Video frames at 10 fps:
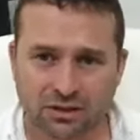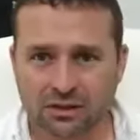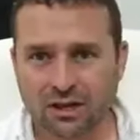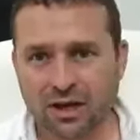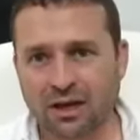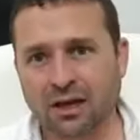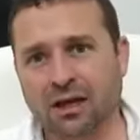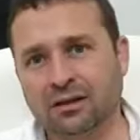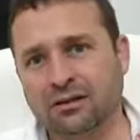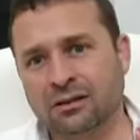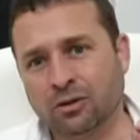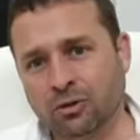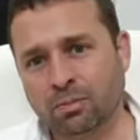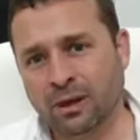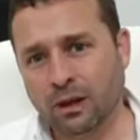your
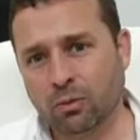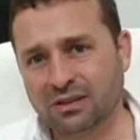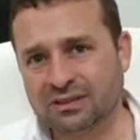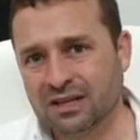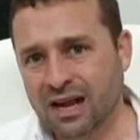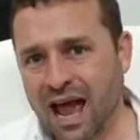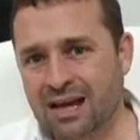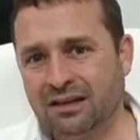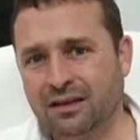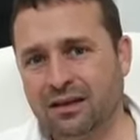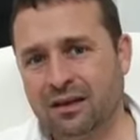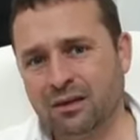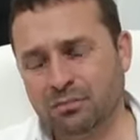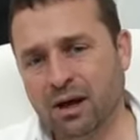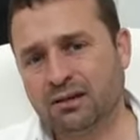appeal was denied,
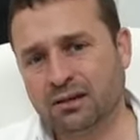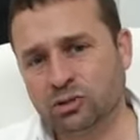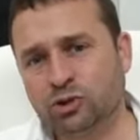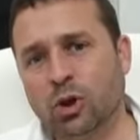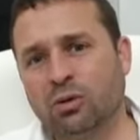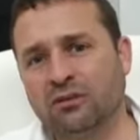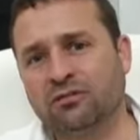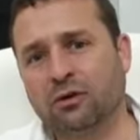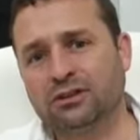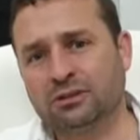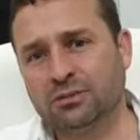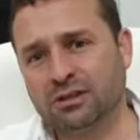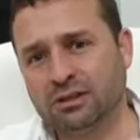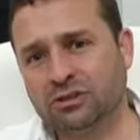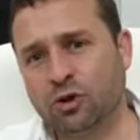but there's no
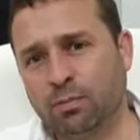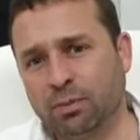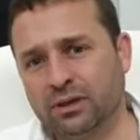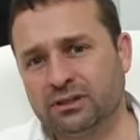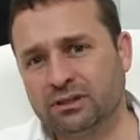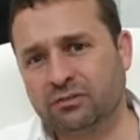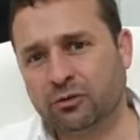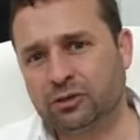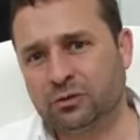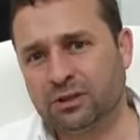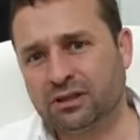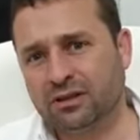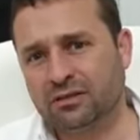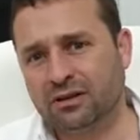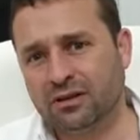enforcement, there's no police enforcement
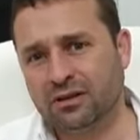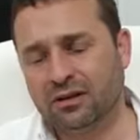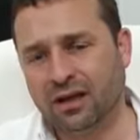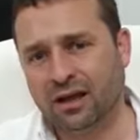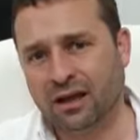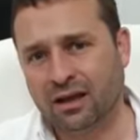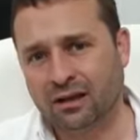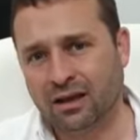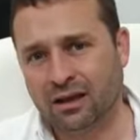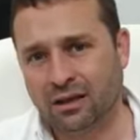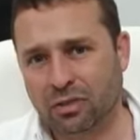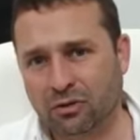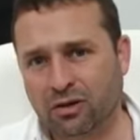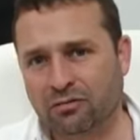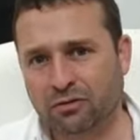until
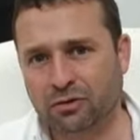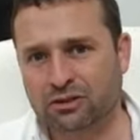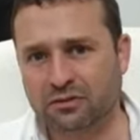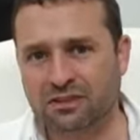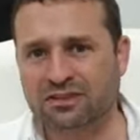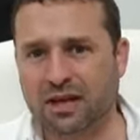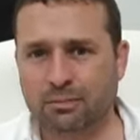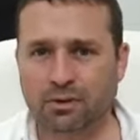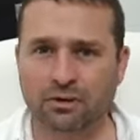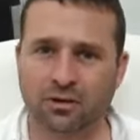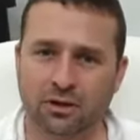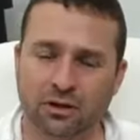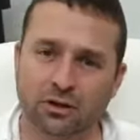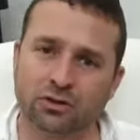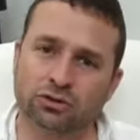31st of December.
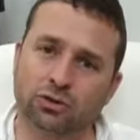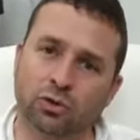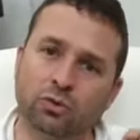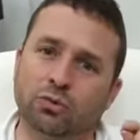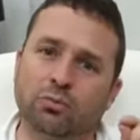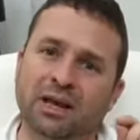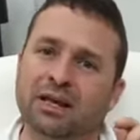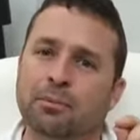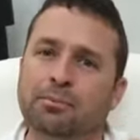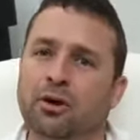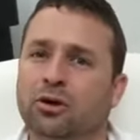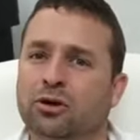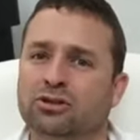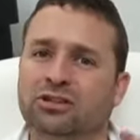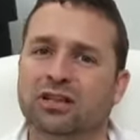So many
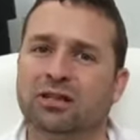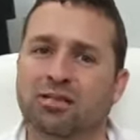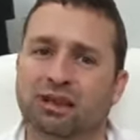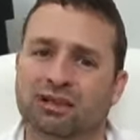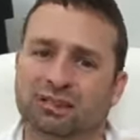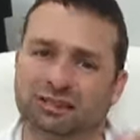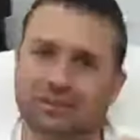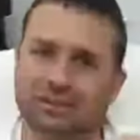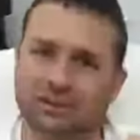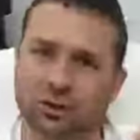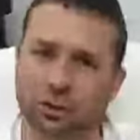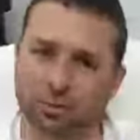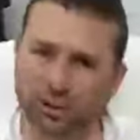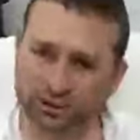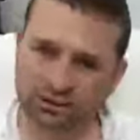employers, they think since there's no
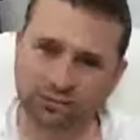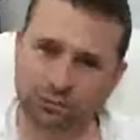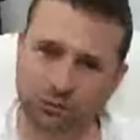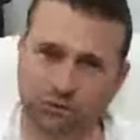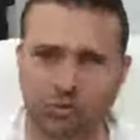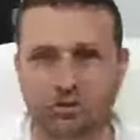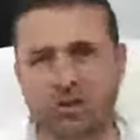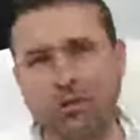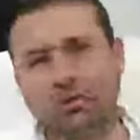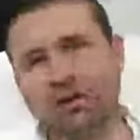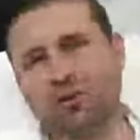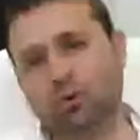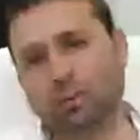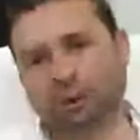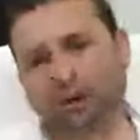police enforcement, they don't need to
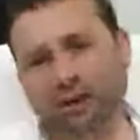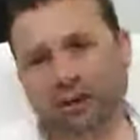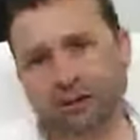appeal.